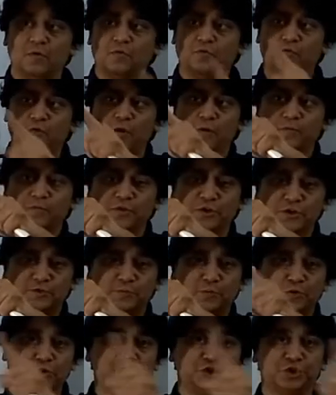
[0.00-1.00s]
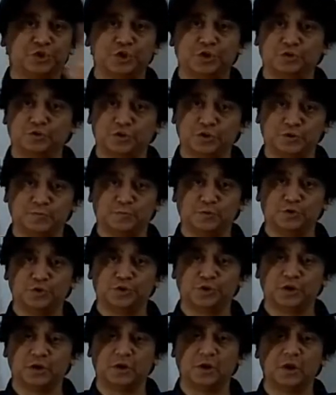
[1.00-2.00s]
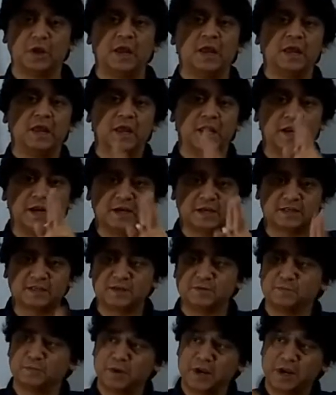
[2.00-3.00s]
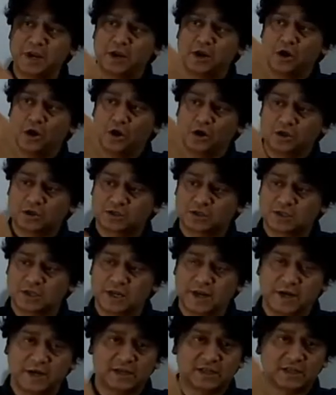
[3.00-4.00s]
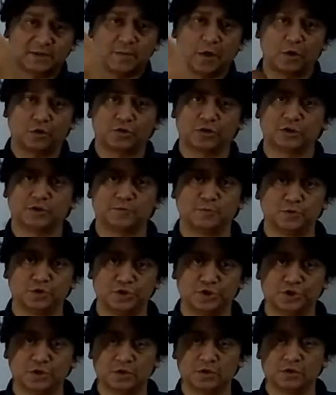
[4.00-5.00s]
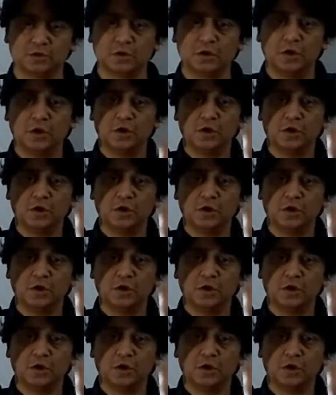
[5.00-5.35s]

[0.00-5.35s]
from this position to this position. It simply oscillates about this position.